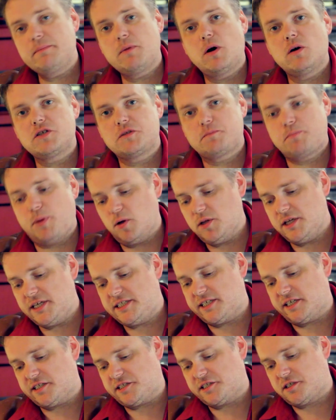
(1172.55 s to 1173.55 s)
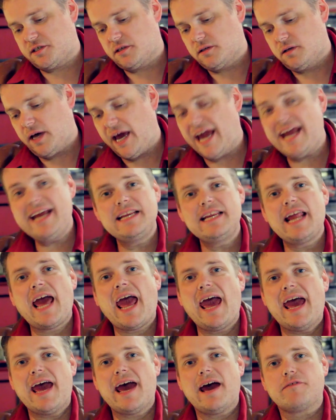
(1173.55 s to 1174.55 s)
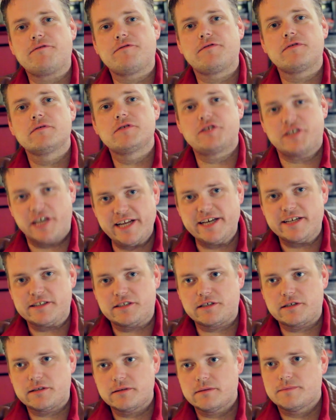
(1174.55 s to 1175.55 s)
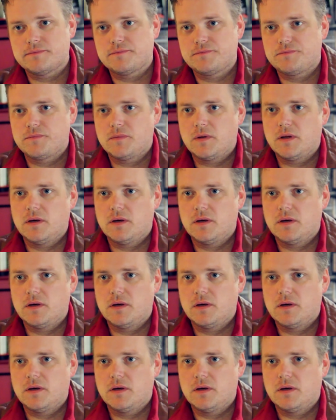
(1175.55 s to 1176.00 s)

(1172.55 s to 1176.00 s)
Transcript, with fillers: Themos Politis. Eight and a half. Seen it. Seen